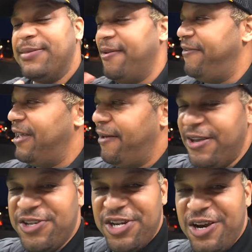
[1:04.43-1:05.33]
up to VF
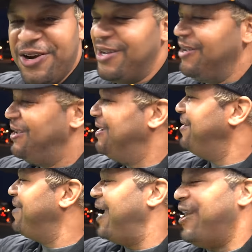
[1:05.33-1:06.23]
Engineering.
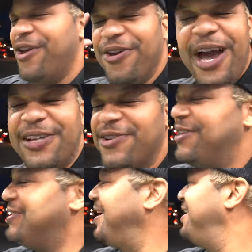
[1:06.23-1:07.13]
I know you guys are gonna
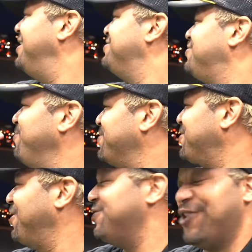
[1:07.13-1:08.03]
say it,
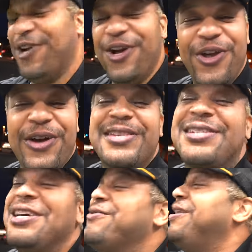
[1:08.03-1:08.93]
supercharger. You have to
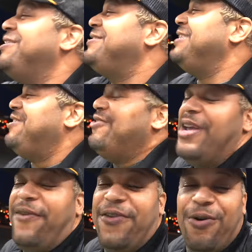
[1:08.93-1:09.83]
stick around and see. You
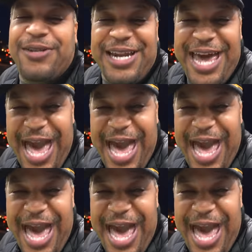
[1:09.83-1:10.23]
never know what's gonna